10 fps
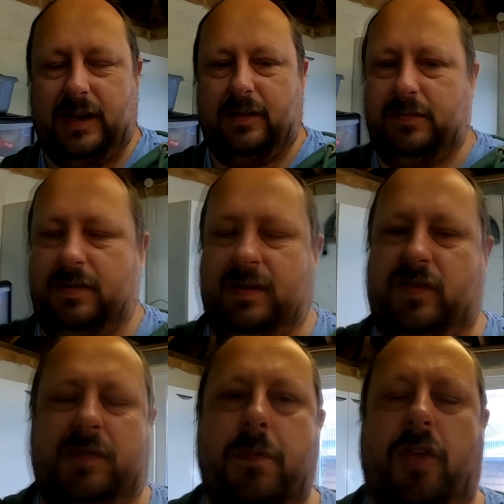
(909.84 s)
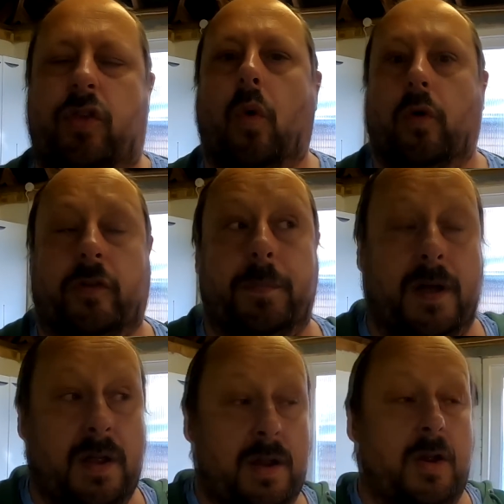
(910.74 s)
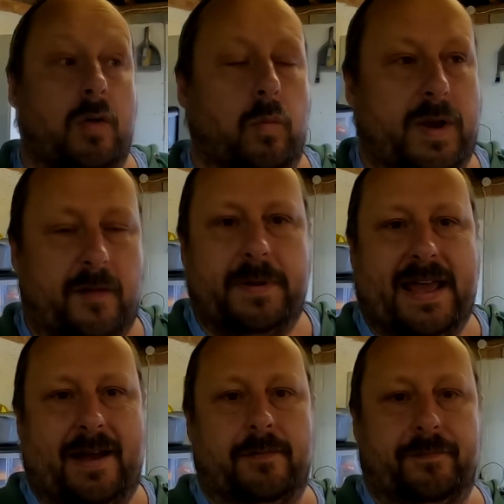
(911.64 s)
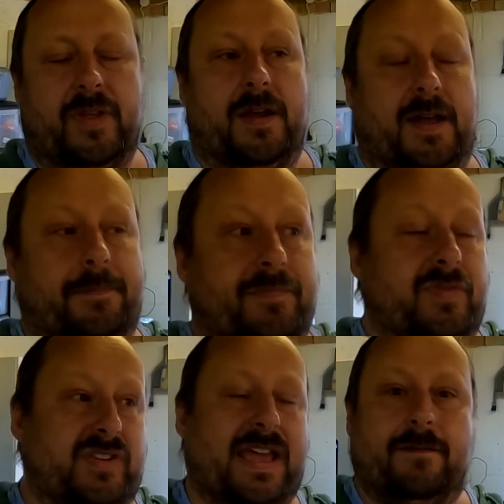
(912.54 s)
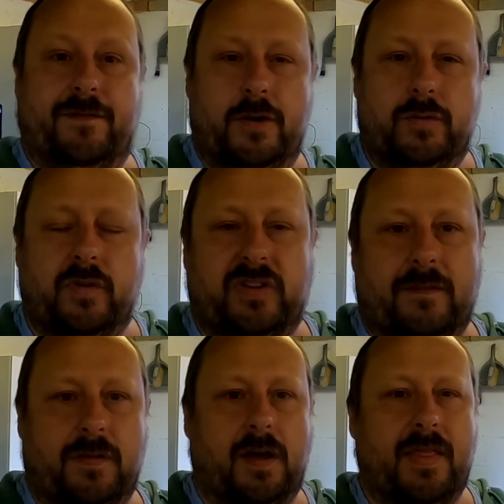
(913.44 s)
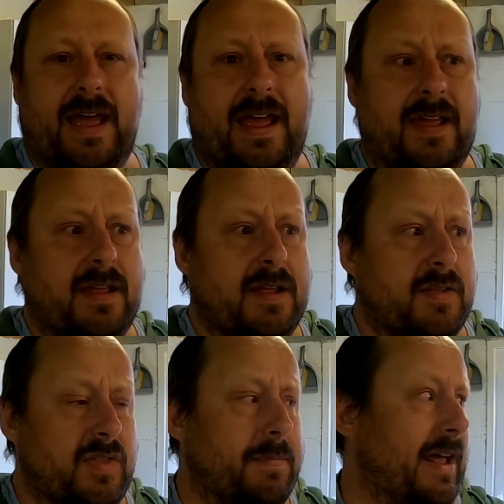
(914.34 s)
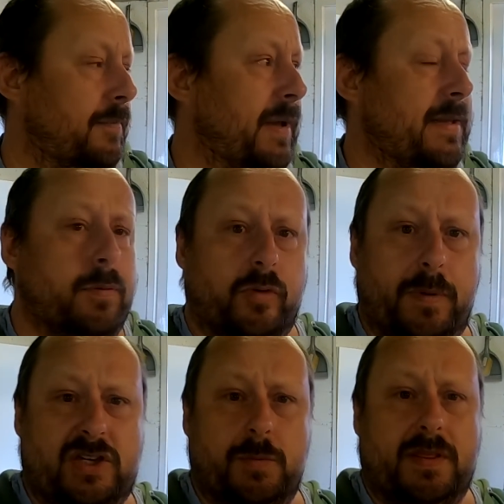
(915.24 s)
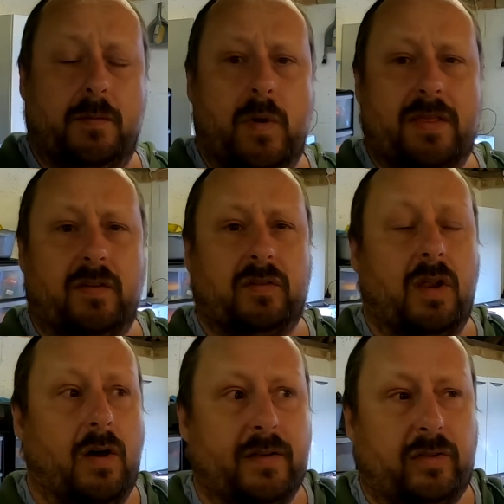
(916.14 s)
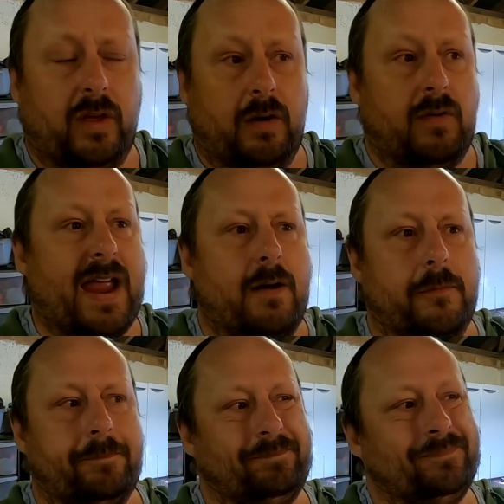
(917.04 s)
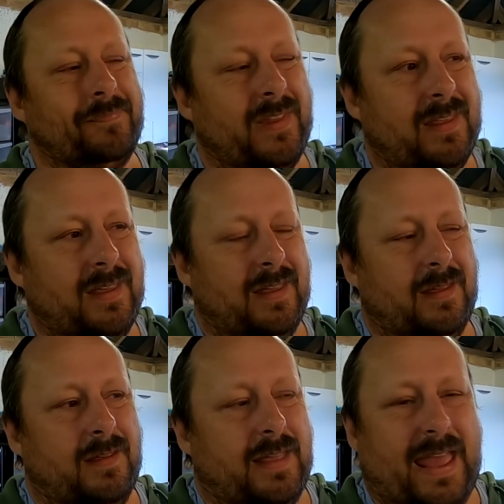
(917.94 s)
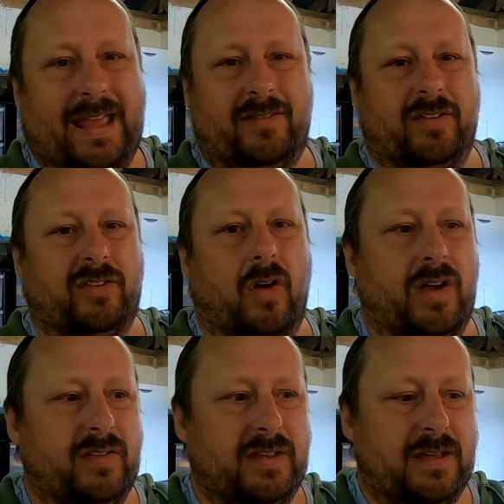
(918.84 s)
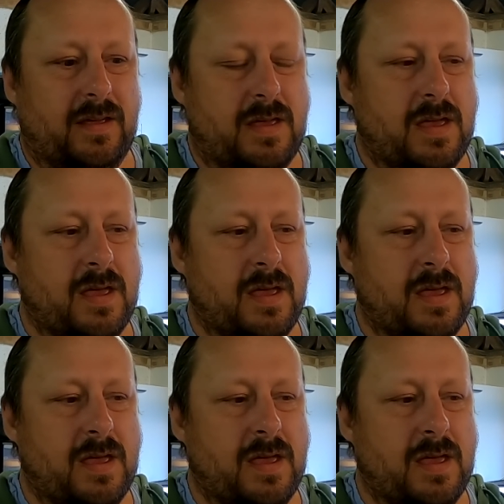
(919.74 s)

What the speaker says: know, it's just my thoughts. But when I've been out to get food and stuff like that, the amount of people, especially when the weather's nice, that are out exercising